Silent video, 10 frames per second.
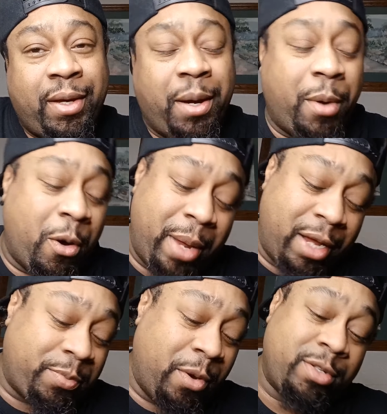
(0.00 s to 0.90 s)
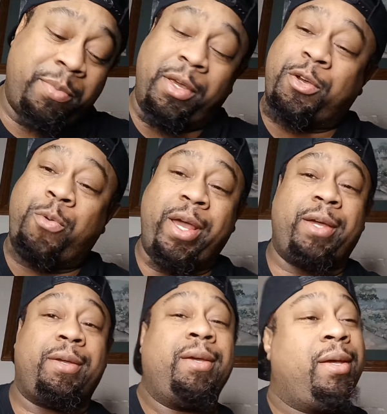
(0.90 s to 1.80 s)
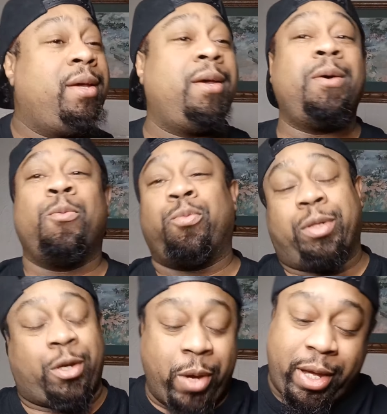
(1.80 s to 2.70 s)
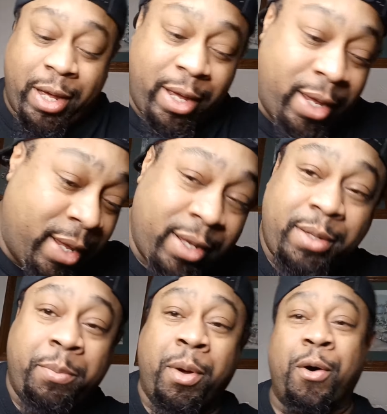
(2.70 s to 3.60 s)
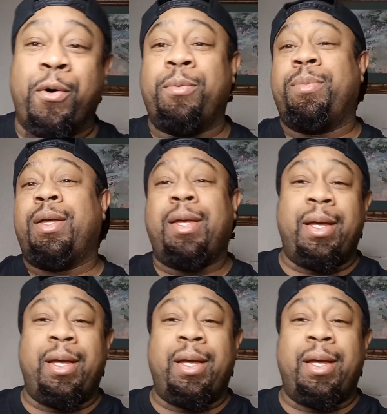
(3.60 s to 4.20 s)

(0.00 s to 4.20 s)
come on, man, it's supposed to be a quick hug, boom.